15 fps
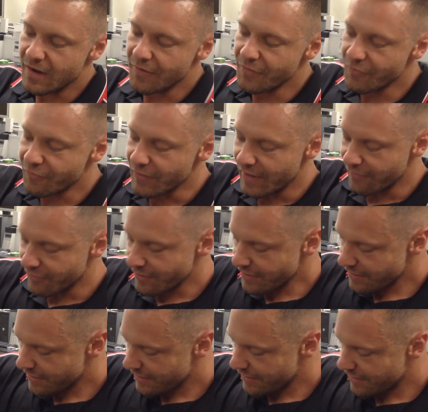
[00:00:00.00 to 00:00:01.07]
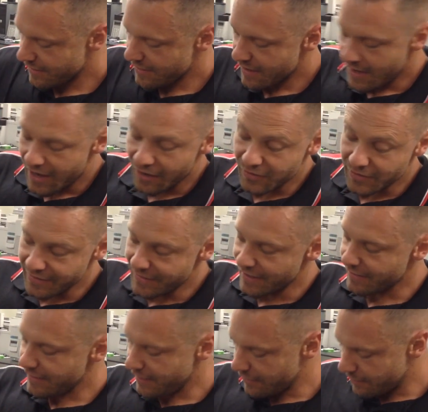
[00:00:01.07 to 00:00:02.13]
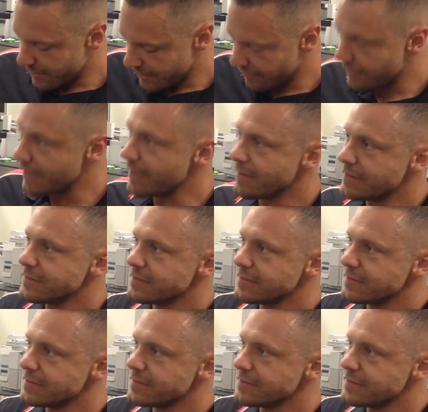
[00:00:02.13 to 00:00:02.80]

of the flavor. I'll clean that later, by the way.